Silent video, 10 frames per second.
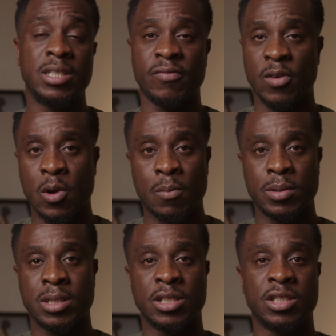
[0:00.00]
if your
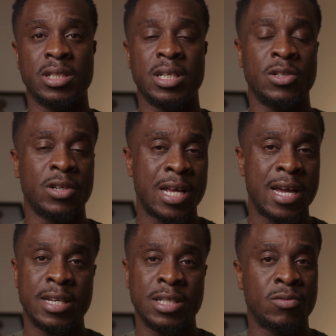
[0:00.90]
composition and your
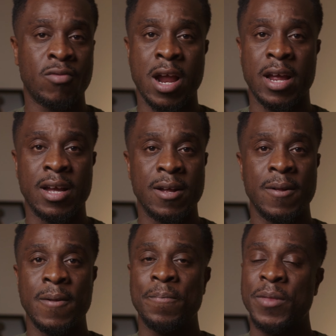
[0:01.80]
lighting is right.
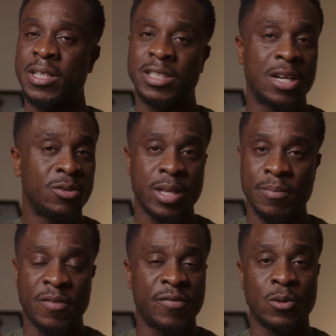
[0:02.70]
Shallow
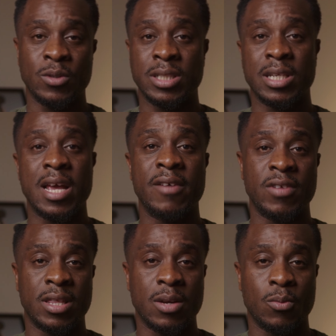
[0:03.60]
depth of field isn't
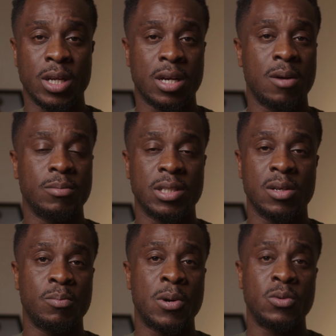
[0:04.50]
everything when it comes to
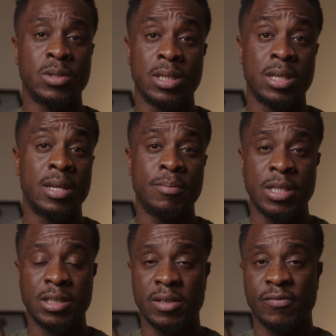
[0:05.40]
composing an
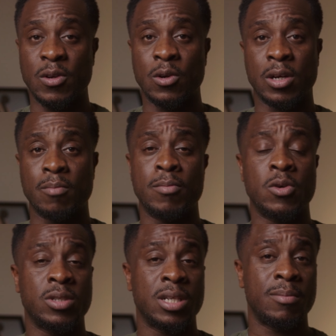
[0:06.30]
image. If you look at
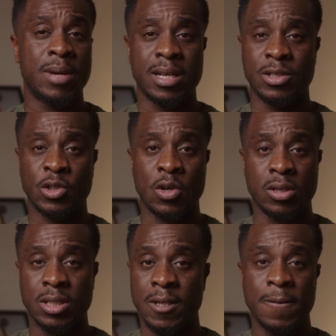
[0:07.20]
most cinematic shots,